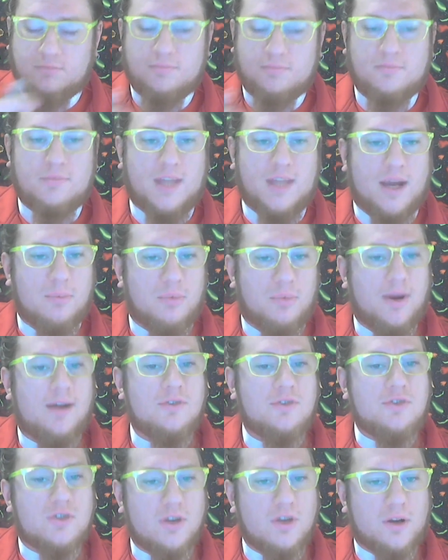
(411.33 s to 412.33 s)
Mm, that
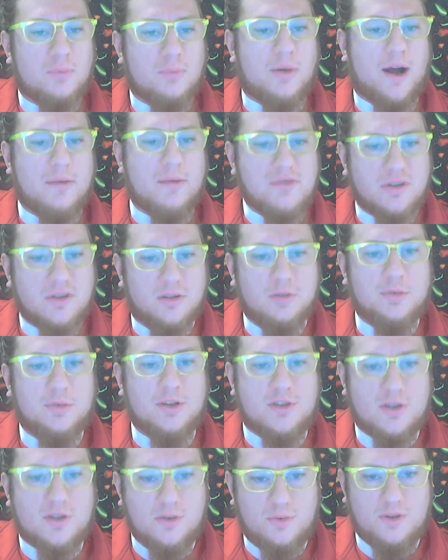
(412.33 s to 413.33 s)
brown sugar pops a little
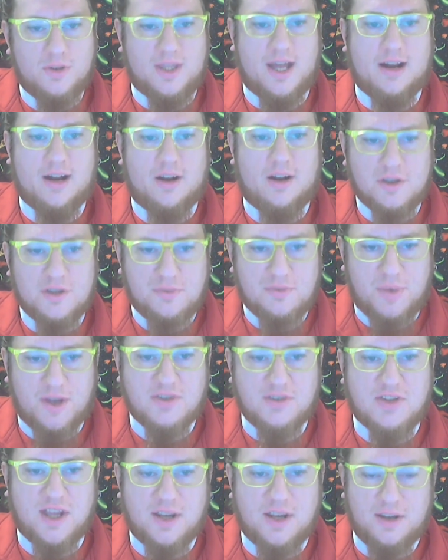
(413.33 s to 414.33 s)
bit too with that
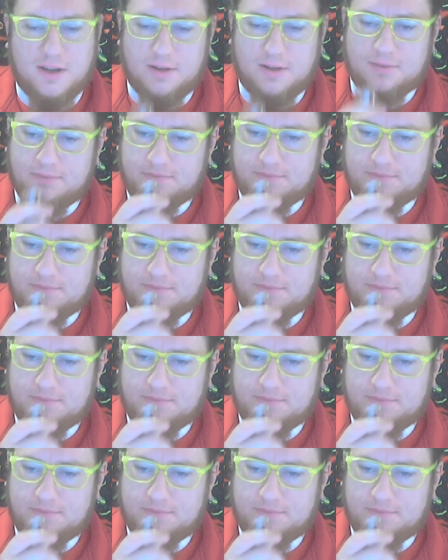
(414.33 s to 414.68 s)
allspice ending.